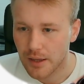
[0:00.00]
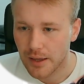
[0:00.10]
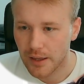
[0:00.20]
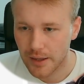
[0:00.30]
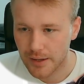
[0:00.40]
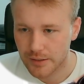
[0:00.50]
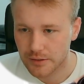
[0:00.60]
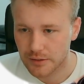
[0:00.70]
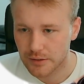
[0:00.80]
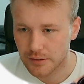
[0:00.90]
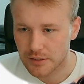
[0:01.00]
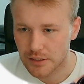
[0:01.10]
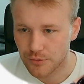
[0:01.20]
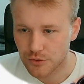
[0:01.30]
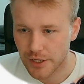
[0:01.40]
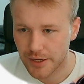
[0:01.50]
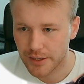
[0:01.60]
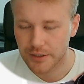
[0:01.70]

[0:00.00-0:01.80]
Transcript: And it's now saying